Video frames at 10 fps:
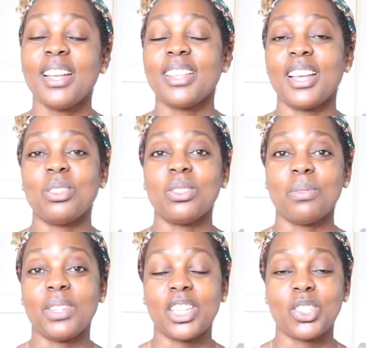that
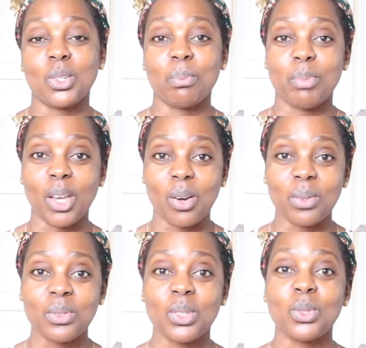notification
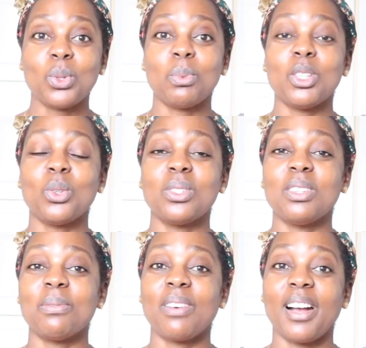bell to be
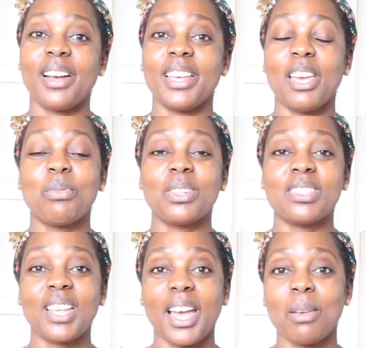notified every
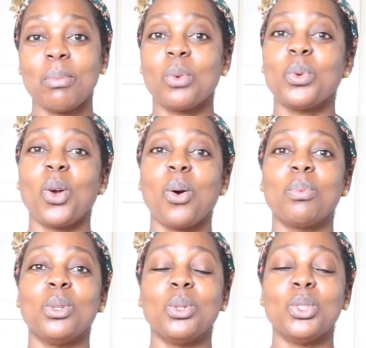time we
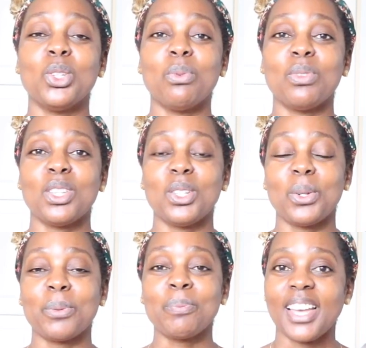upload new
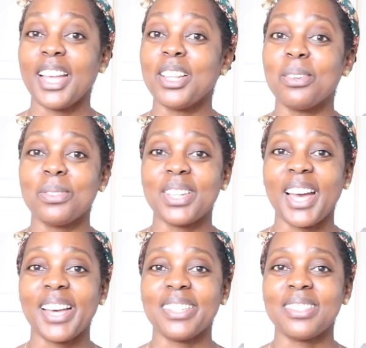video. I love you
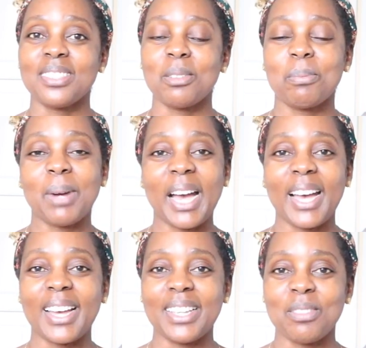guys.
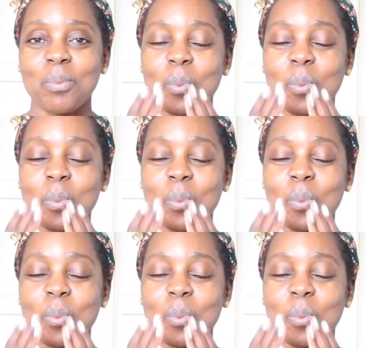Bye.